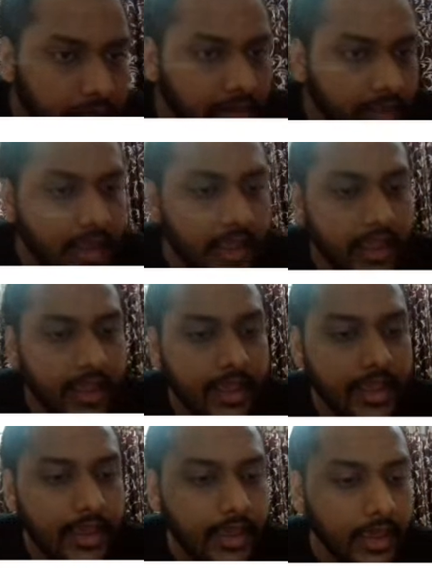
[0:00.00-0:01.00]
but
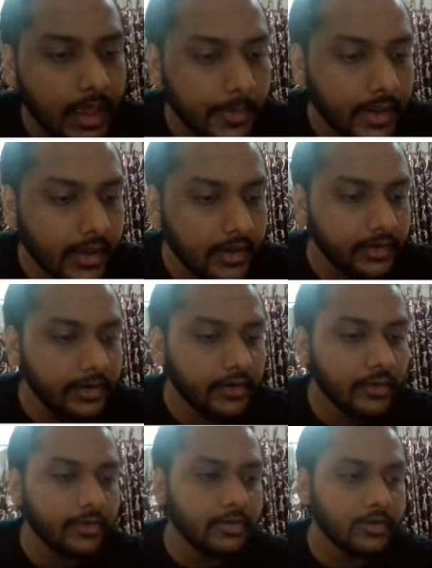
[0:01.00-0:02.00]
AE. Am I clear
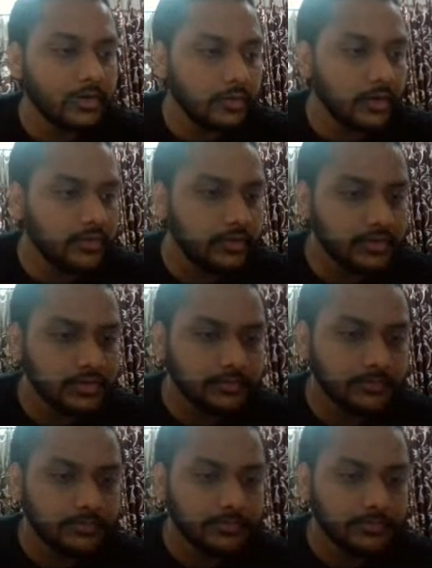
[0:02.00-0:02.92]
or not? You got this?